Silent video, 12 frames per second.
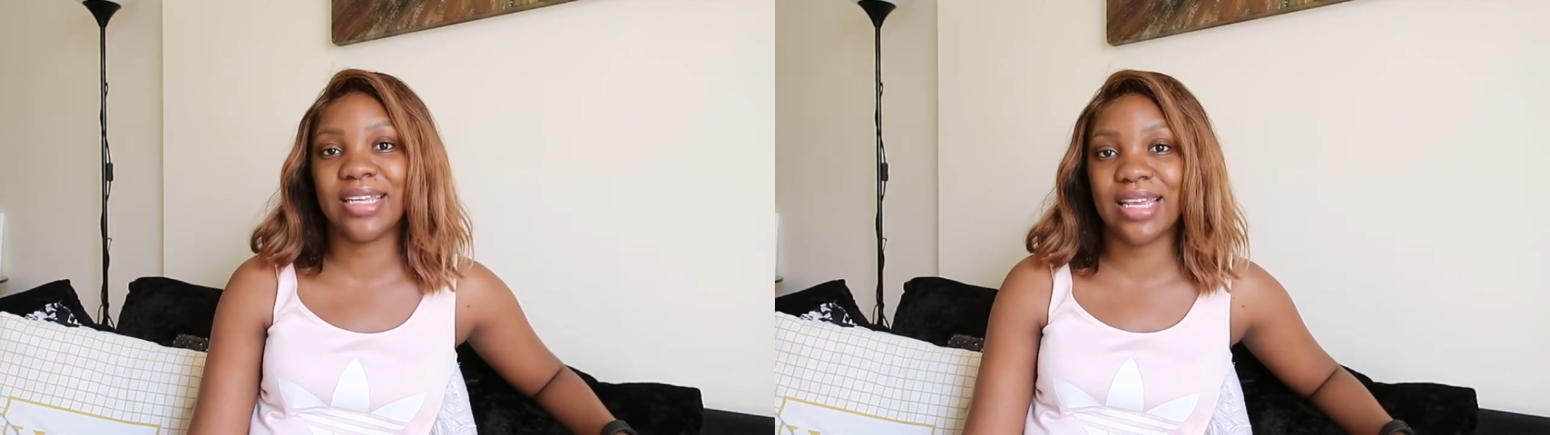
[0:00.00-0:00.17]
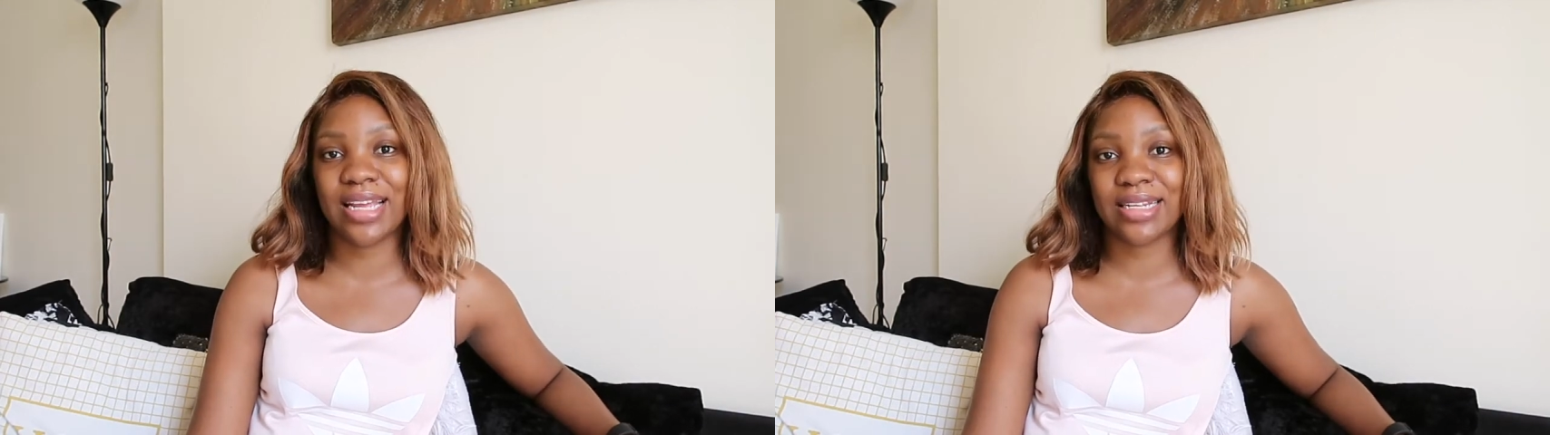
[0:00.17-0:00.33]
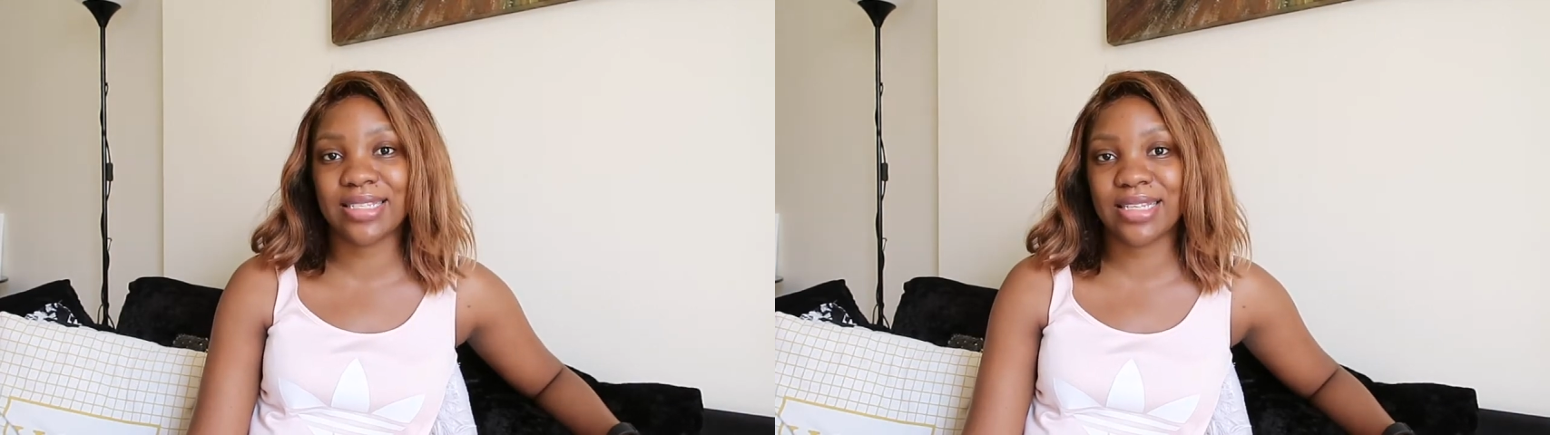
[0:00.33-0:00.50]

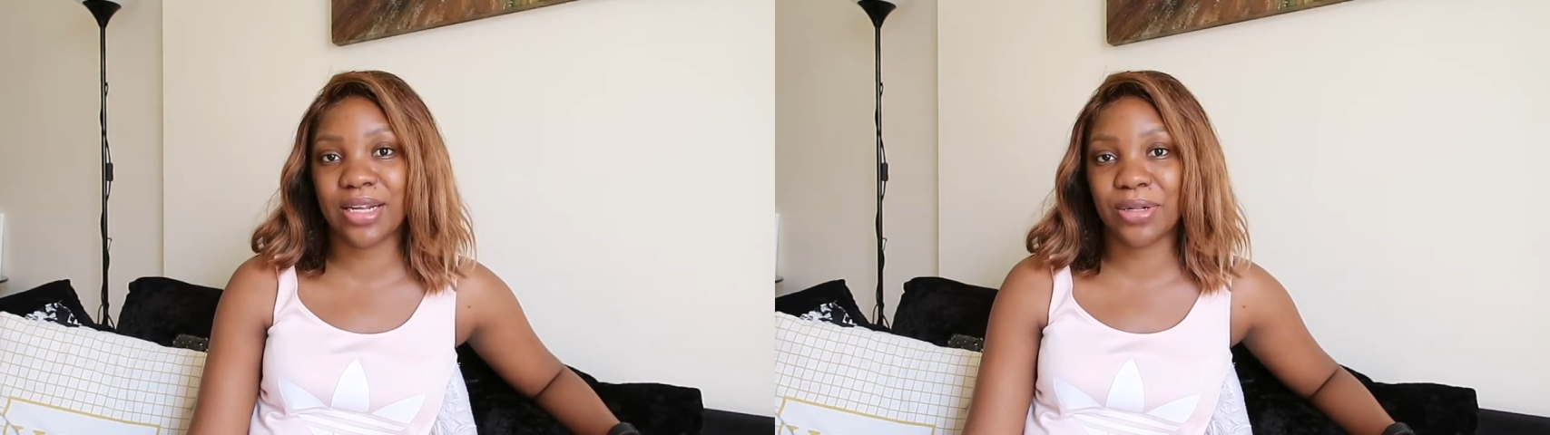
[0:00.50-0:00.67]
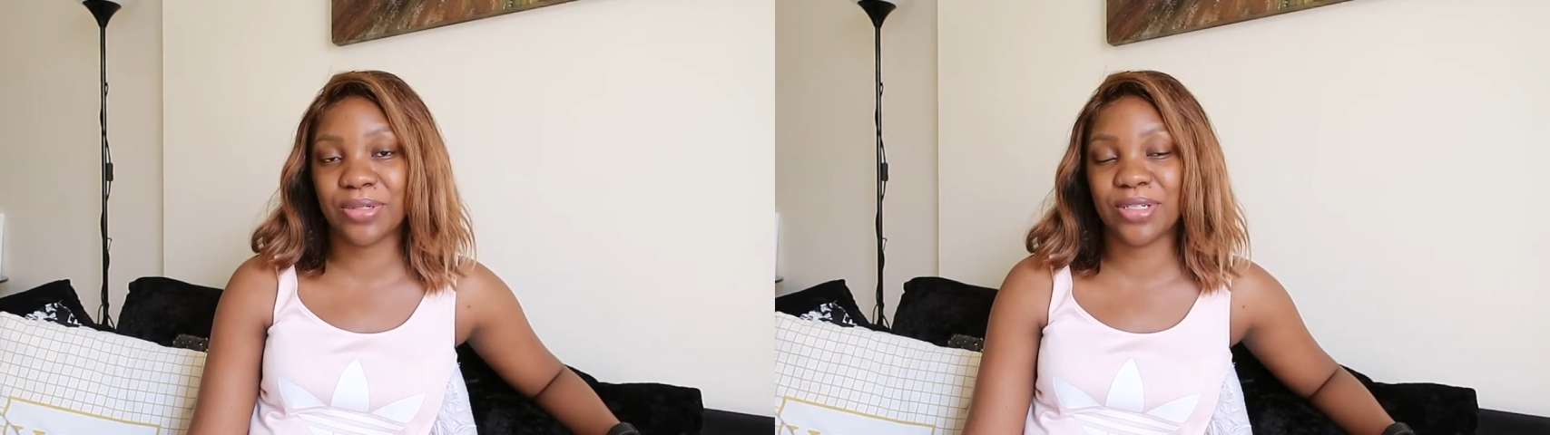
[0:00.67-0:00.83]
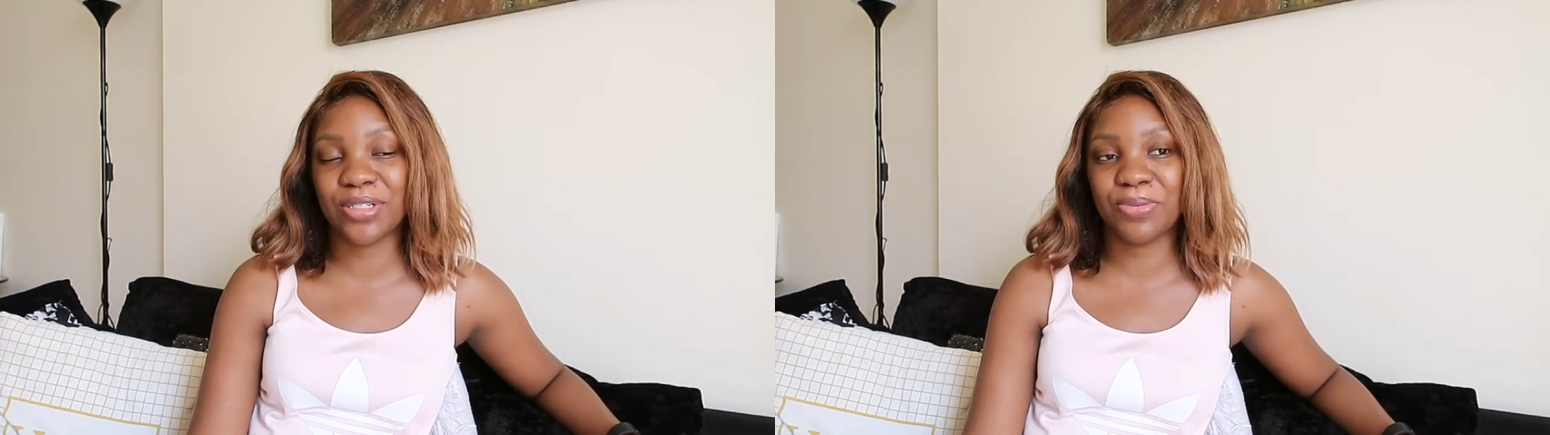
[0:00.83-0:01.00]
yet
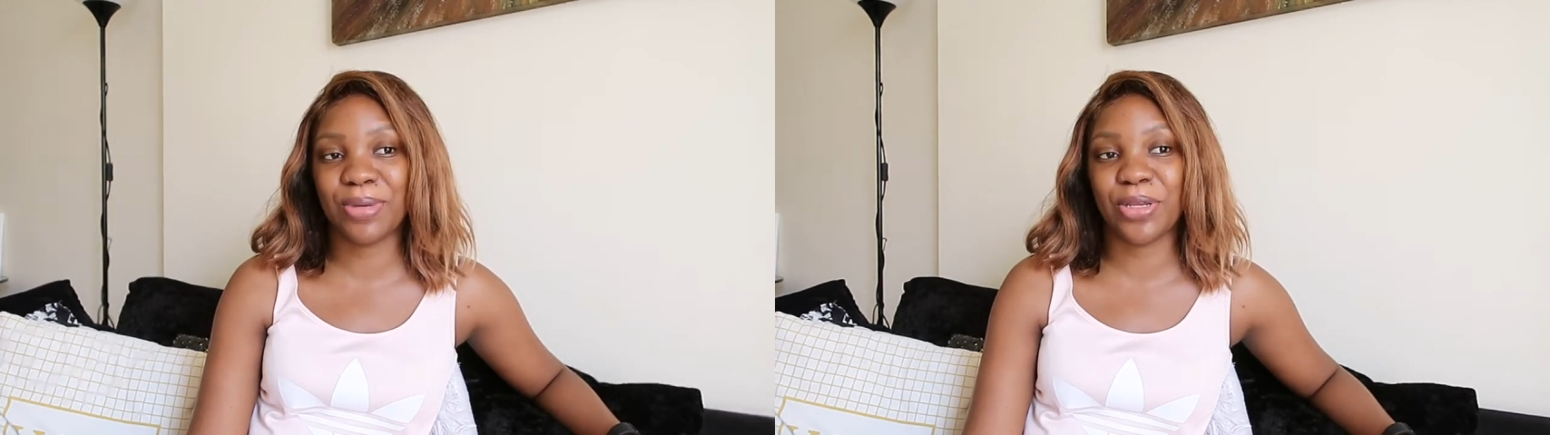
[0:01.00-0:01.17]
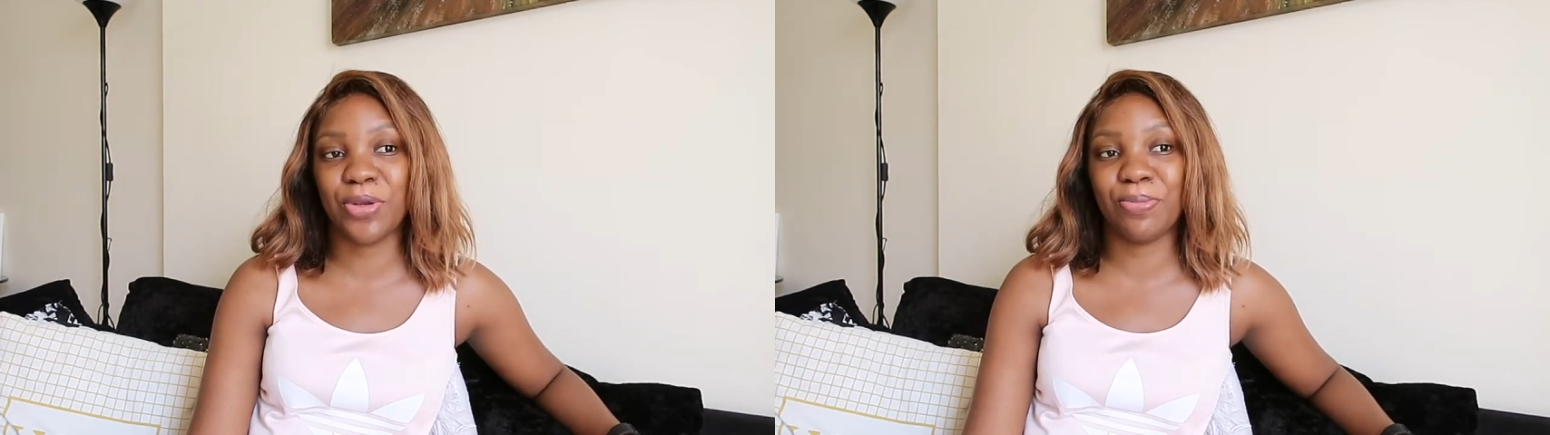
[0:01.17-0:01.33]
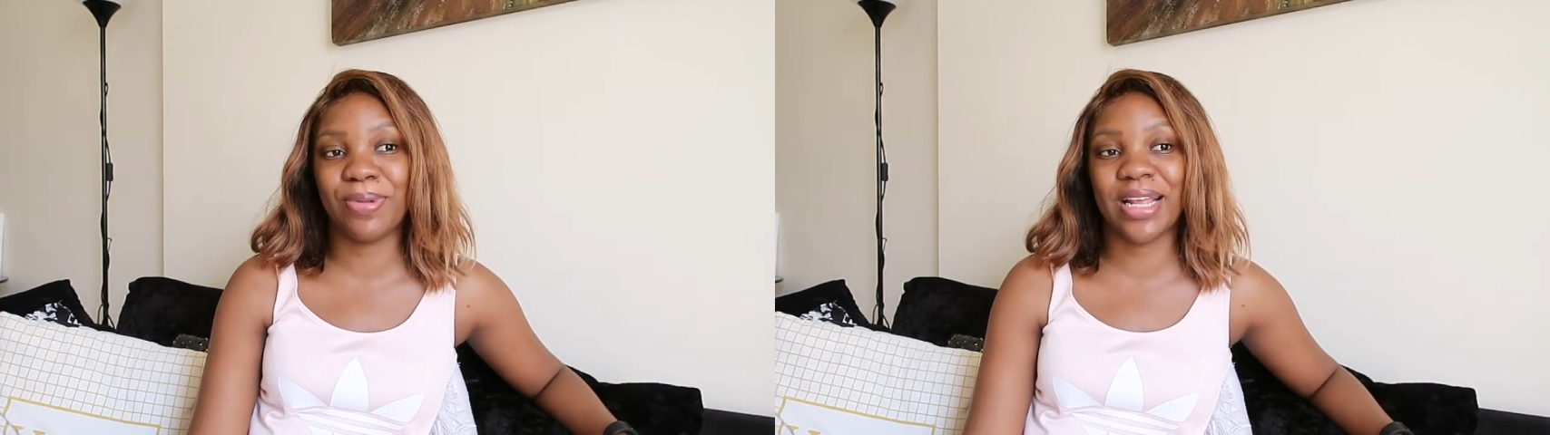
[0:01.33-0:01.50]
settled into my
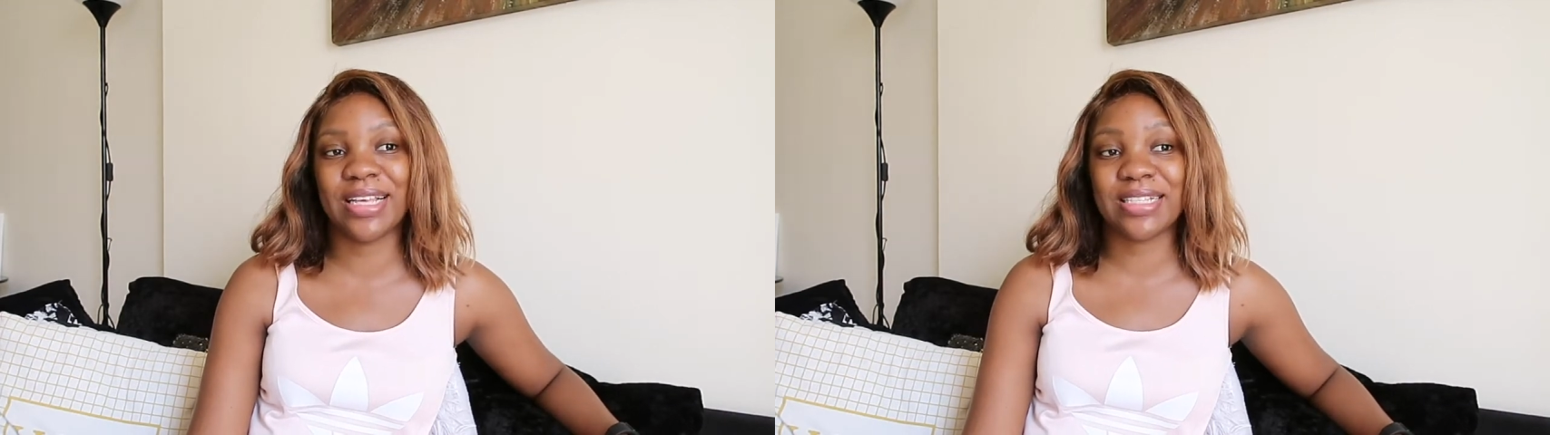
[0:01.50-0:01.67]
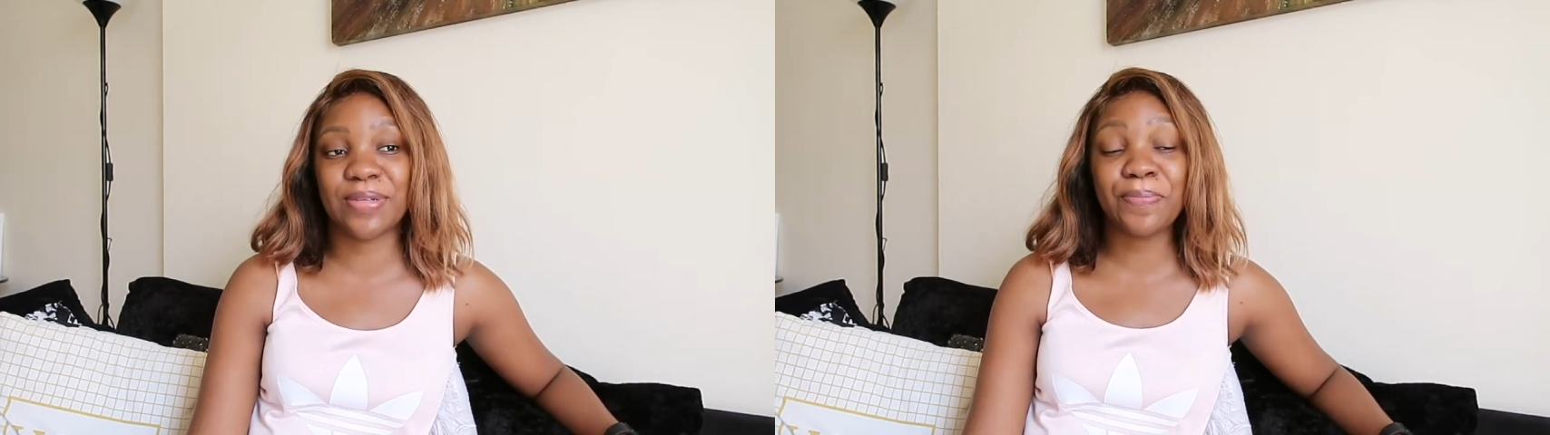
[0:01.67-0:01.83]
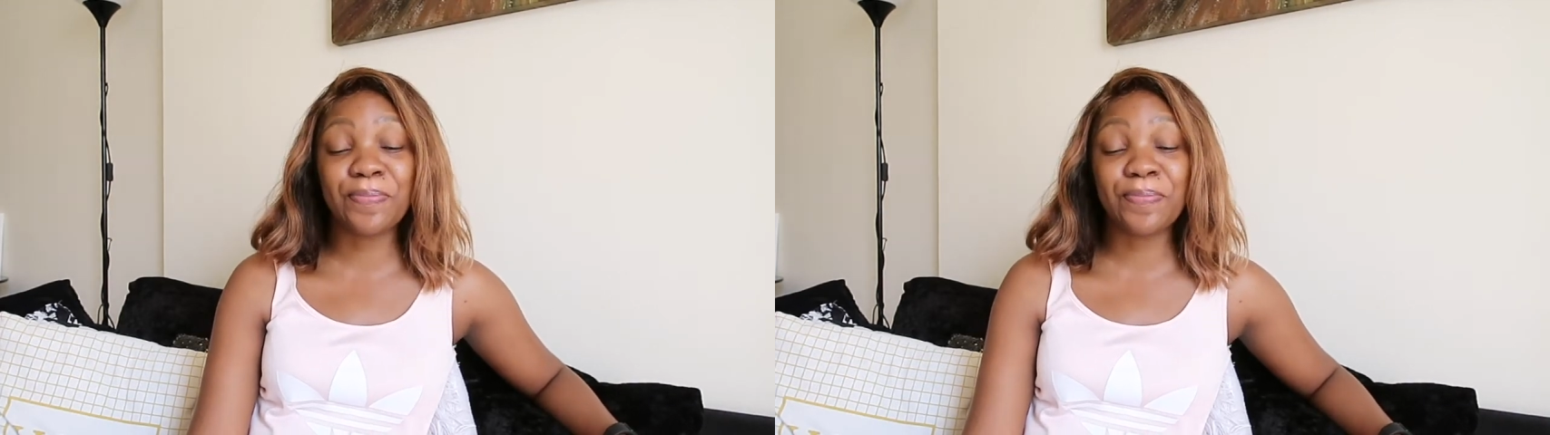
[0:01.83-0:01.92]
new place.